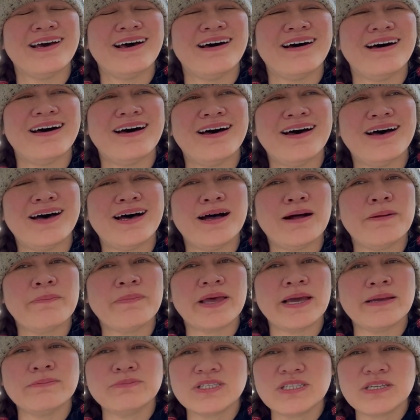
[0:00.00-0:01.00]
Um,
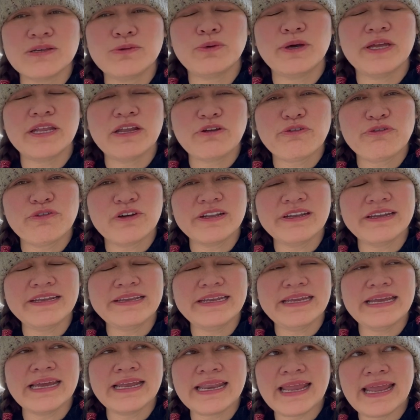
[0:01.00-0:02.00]
I'm still waiting for the
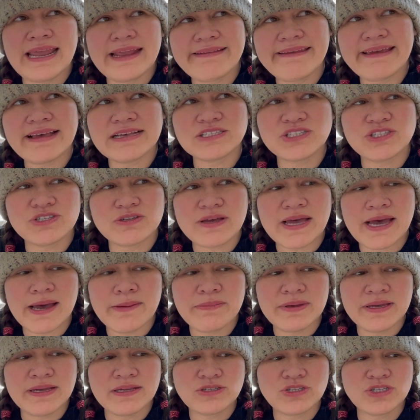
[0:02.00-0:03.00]
DNA test to
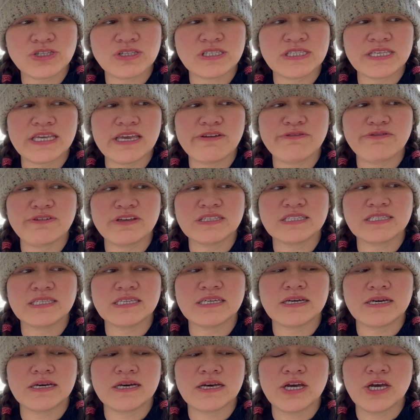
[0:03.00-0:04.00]
come in to see if it's
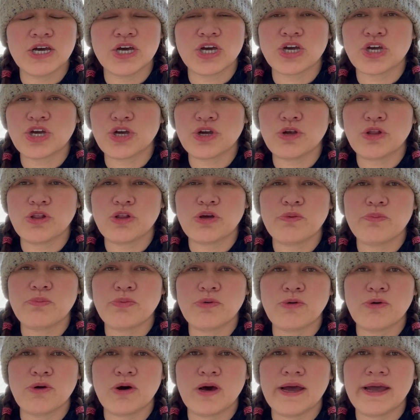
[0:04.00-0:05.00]
a girl or
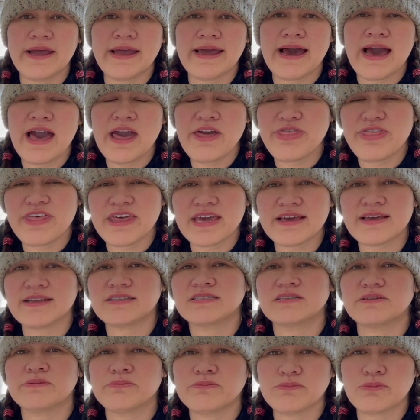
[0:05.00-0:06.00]
boy. I think
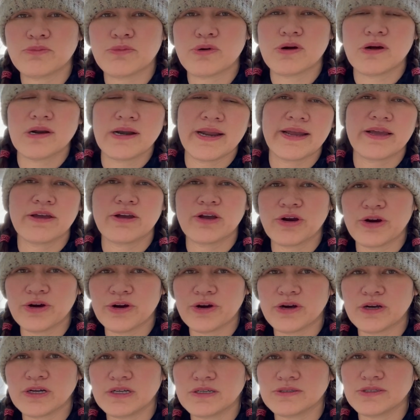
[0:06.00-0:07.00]
it's more like a
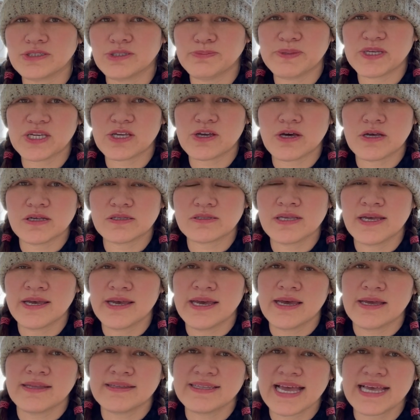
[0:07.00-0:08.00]
girl because
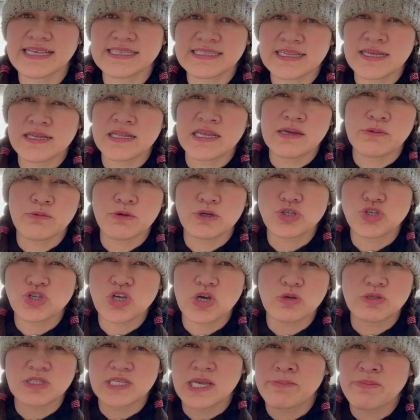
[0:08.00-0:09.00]
Destiny would
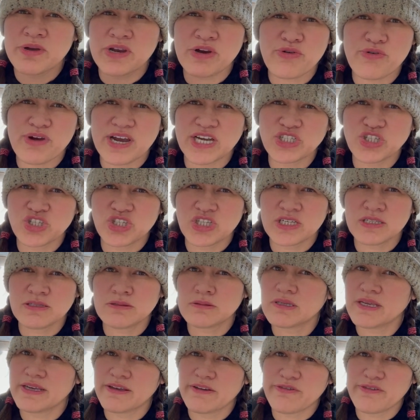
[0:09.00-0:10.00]
show some aggression
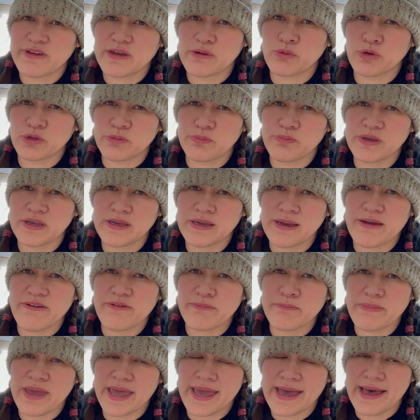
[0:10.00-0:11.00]
if it would be a
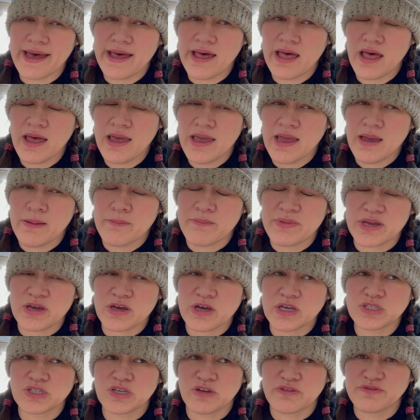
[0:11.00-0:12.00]
male
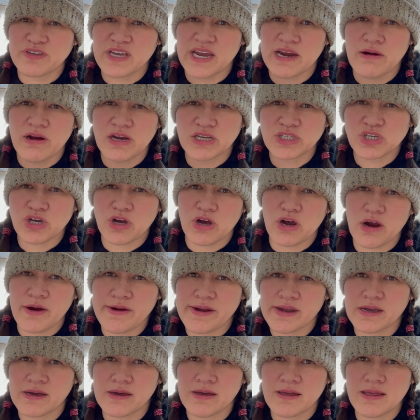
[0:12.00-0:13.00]
because of
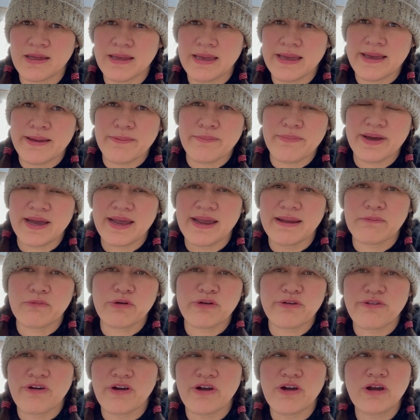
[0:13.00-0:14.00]
territorial. But
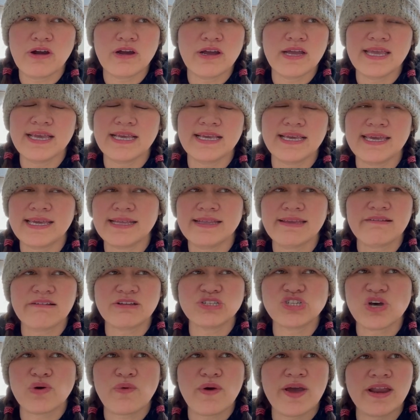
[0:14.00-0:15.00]
with her, he didn't
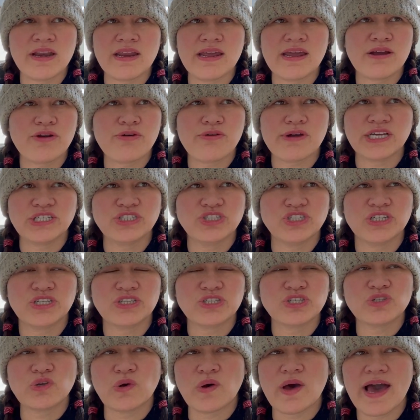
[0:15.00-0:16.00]
show any
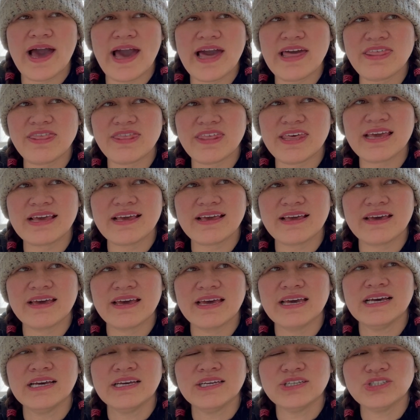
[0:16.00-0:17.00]
aggression. So I think
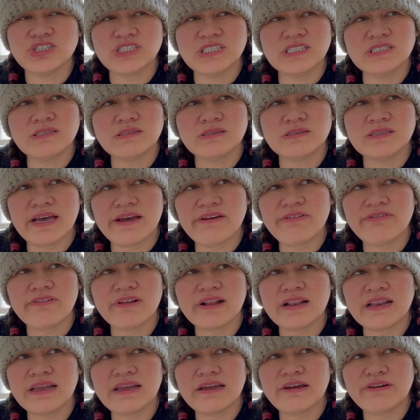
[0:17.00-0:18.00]
she's
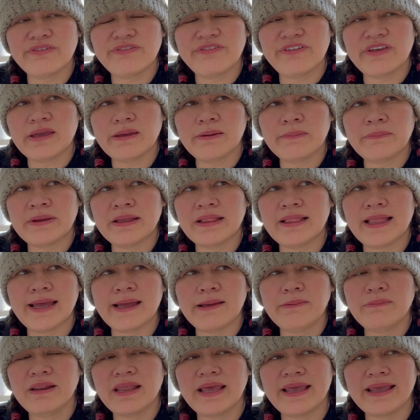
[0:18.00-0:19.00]
definitely a female.
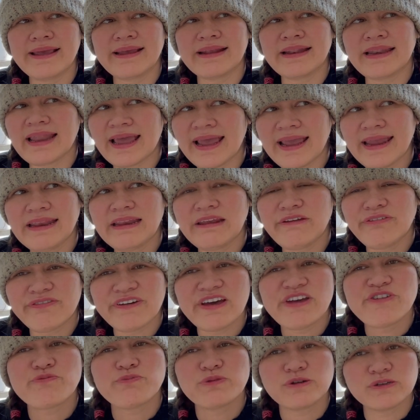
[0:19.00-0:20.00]
I'm like
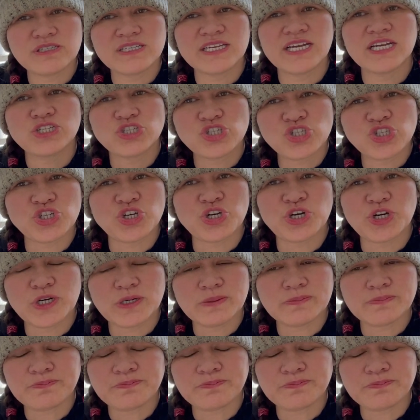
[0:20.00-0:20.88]
95% sure.